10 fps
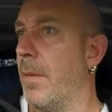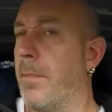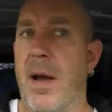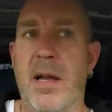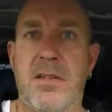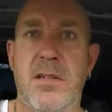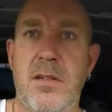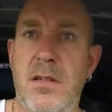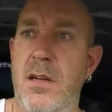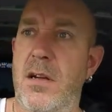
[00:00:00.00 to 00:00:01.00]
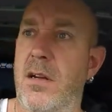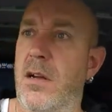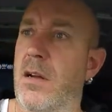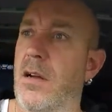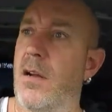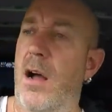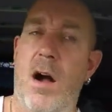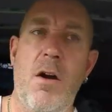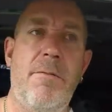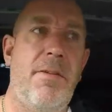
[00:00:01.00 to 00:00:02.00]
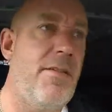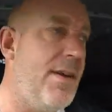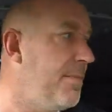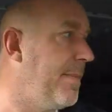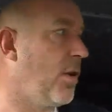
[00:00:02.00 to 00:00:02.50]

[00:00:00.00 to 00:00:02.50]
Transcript: but hopefully they'd be